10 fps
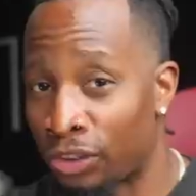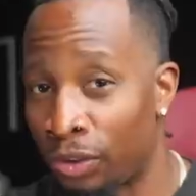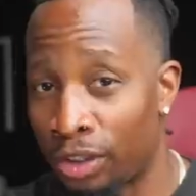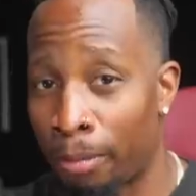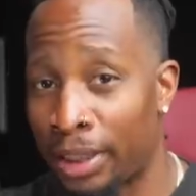
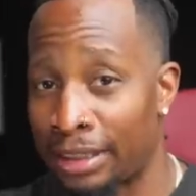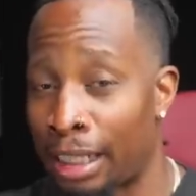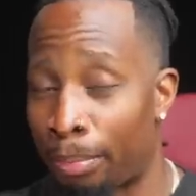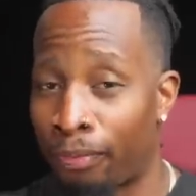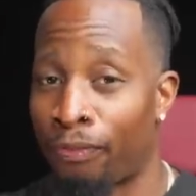studio because
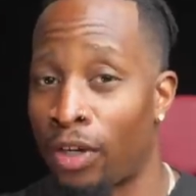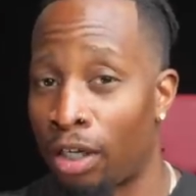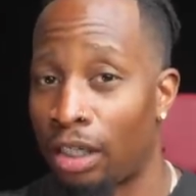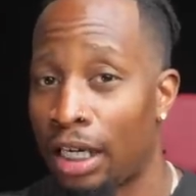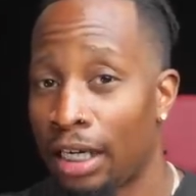I
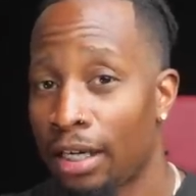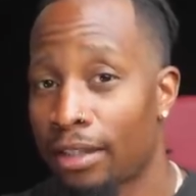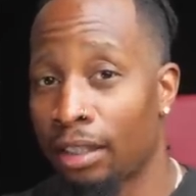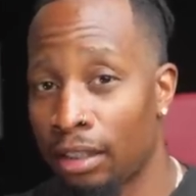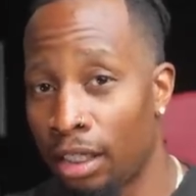prefer
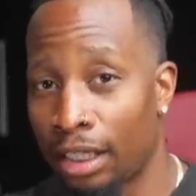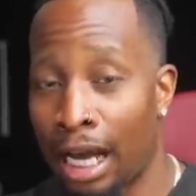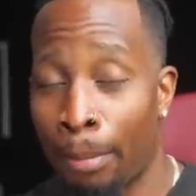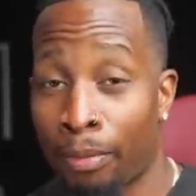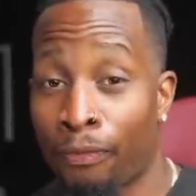the look,
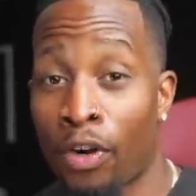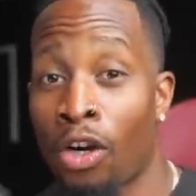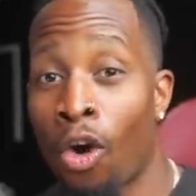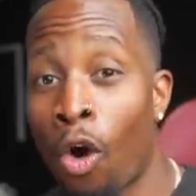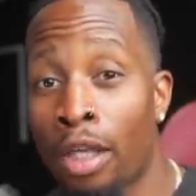I
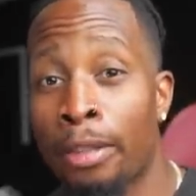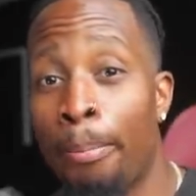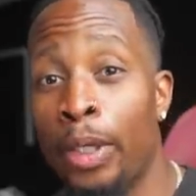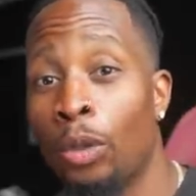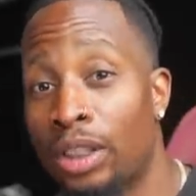prefer all the
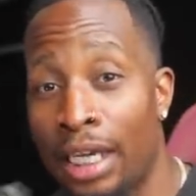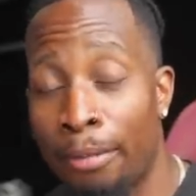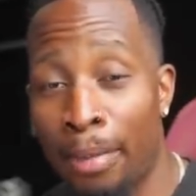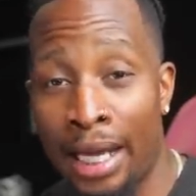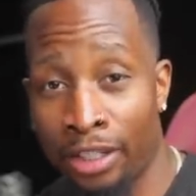
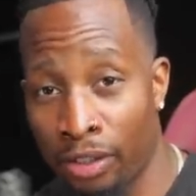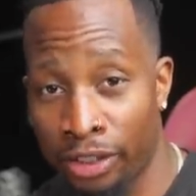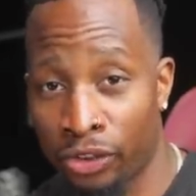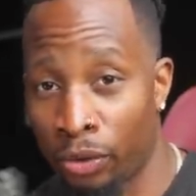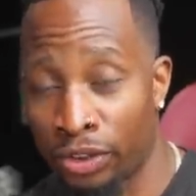built-in
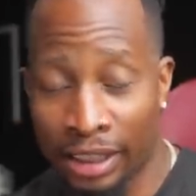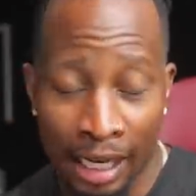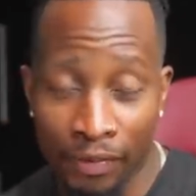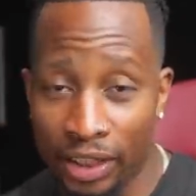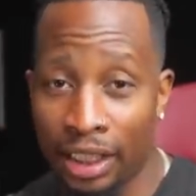monitoring tools and
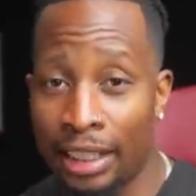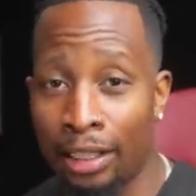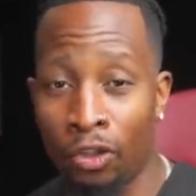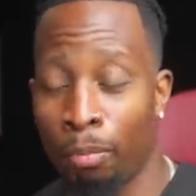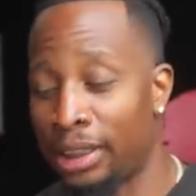everything
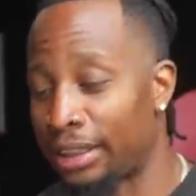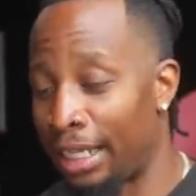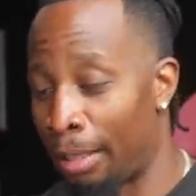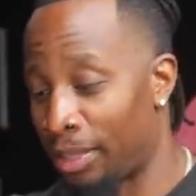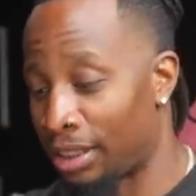that Lumix
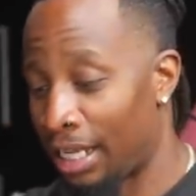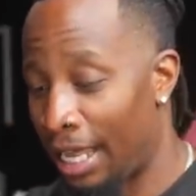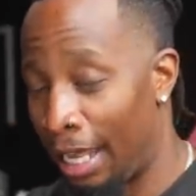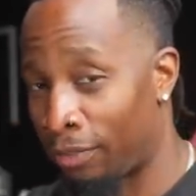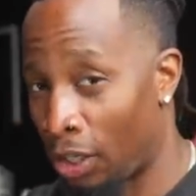cameras
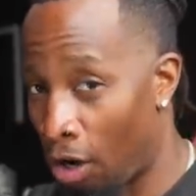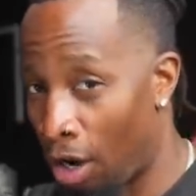have to